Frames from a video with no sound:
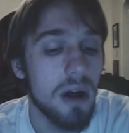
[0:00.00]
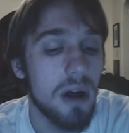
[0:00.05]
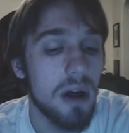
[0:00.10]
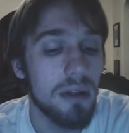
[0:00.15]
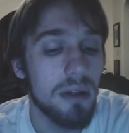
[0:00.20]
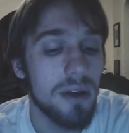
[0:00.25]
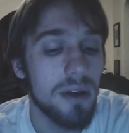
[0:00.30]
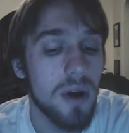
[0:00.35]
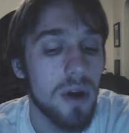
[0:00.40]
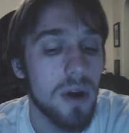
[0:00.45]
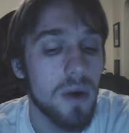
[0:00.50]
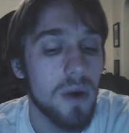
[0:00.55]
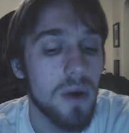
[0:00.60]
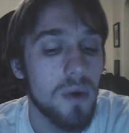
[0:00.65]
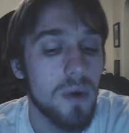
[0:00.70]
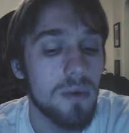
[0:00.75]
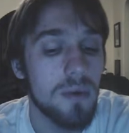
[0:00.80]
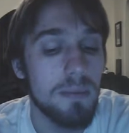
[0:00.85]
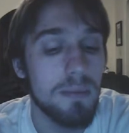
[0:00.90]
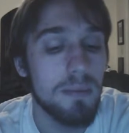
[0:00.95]

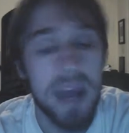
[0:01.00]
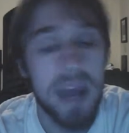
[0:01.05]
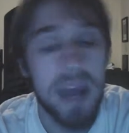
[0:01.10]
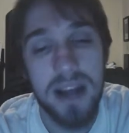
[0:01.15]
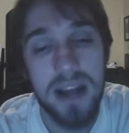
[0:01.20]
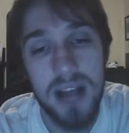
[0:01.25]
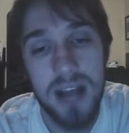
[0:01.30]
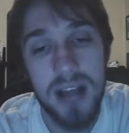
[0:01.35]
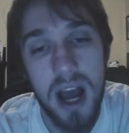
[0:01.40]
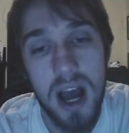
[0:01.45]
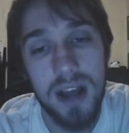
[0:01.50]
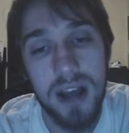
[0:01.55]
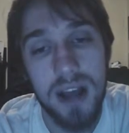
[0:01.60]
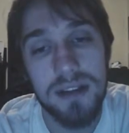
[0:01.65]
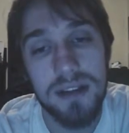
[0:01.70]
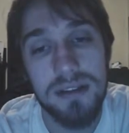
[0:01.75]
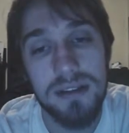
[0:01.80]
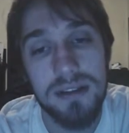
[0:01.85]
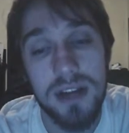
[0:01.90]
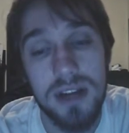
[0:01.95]
although
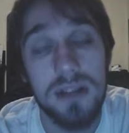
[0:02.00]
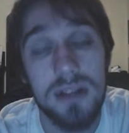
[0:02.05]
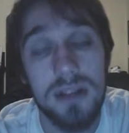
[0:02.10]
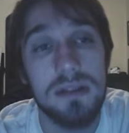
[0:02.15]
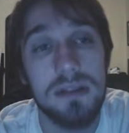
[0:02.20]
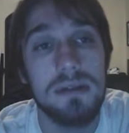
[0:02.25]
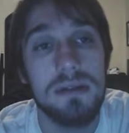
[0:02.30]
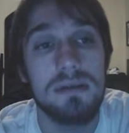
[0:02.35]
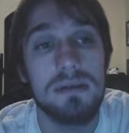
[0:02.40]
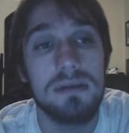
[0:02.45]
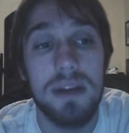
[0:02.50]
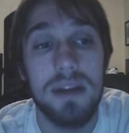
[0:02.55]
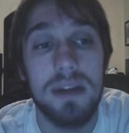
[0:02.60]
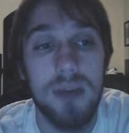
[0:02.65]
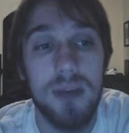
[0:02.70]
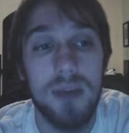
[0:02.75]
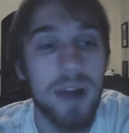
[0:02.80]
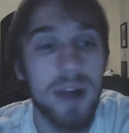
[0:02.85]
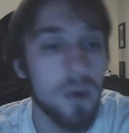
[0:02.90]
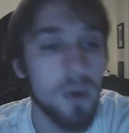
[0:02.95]
mankind does they
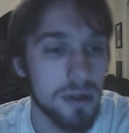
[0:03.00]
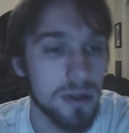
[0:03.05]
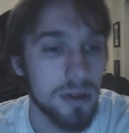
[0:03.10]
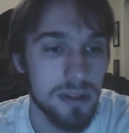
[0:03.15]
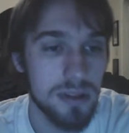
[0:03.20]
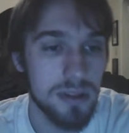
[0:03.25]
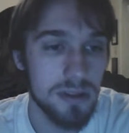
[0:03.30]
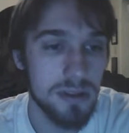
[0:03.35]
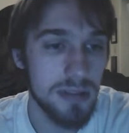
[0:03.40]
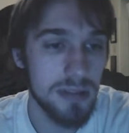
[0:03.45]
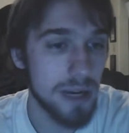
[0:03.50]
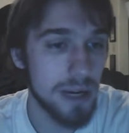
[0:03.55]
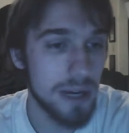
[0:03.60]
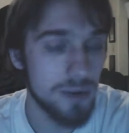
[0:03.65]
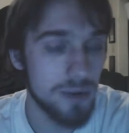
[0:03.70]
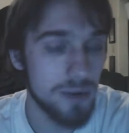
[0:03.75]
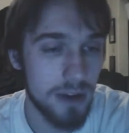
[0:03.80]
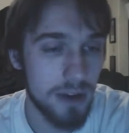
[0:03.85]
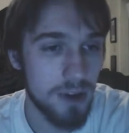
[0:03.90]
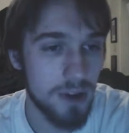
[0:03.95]
ride horses they
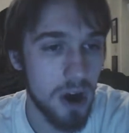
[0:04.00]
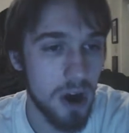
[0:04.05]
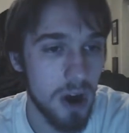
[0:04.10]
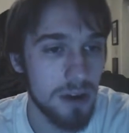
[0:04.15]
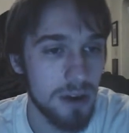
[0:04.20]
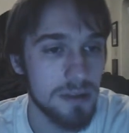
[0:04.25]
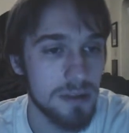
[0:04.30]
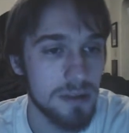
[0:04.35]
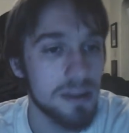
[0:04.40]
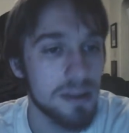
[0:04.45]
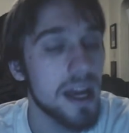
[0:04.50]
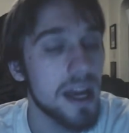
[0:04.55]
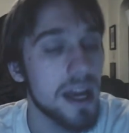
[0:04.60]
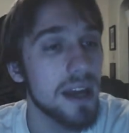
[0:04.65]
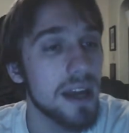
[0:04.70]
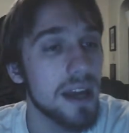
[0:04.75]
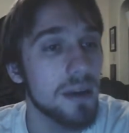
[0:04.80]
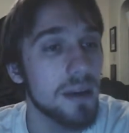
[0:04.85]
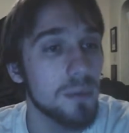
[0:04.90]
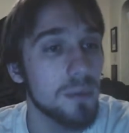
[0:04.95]
don't drive cars
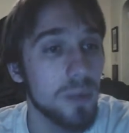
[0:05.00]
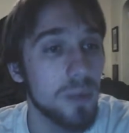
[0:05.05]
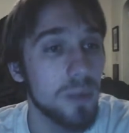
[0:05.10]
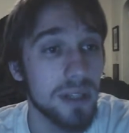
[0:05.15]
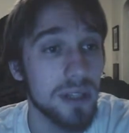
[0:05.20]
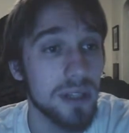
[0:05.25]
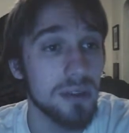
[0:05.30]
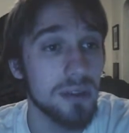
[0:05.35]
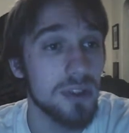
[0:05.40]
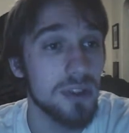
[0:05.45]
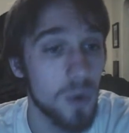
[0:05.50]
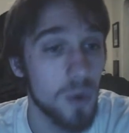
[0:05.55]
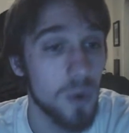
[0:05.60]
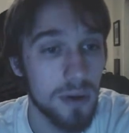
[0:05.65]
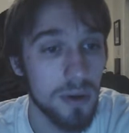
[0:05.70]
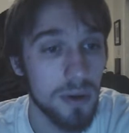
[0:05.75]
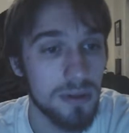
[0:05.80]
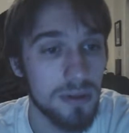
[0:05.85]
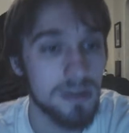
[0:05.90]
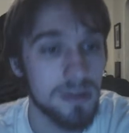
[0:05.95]
they wield
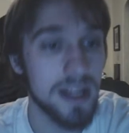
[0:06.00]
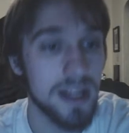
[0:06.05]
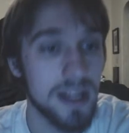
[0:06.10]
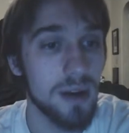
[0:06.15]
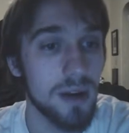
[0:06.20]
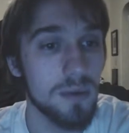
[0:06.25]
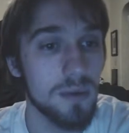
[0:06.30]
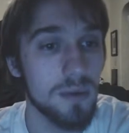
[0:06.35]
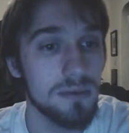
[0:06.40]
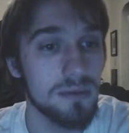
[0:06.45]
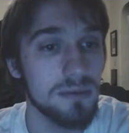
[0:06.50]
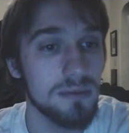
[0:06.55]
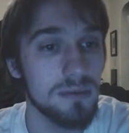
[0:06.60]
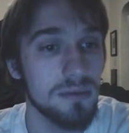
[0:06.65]
swords they don't